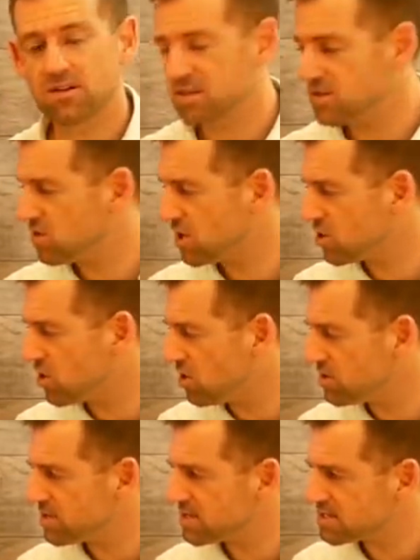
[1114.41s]
Okay, you can
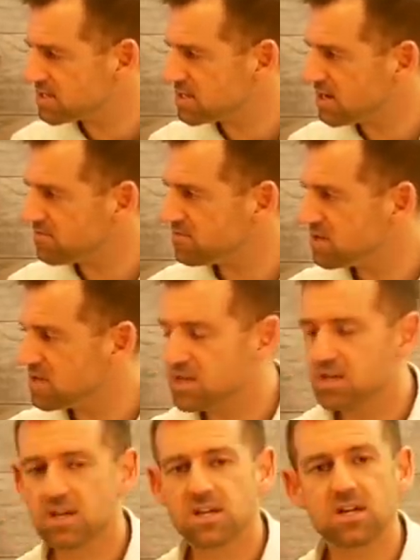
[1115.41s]
call this stuff
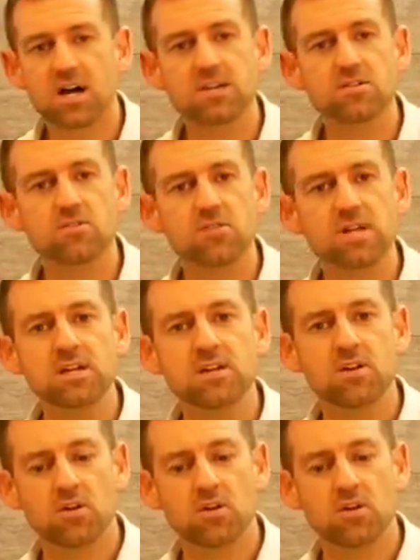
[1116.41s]
cutlery